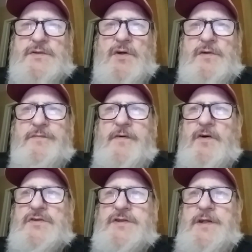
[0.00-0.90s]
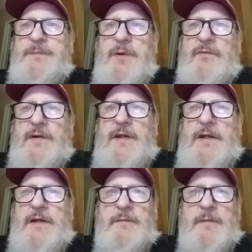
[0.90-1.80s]
Starting to fall asleep
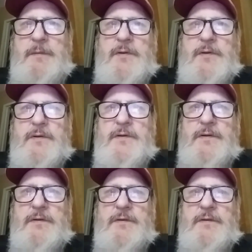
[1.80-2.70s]
already. Remember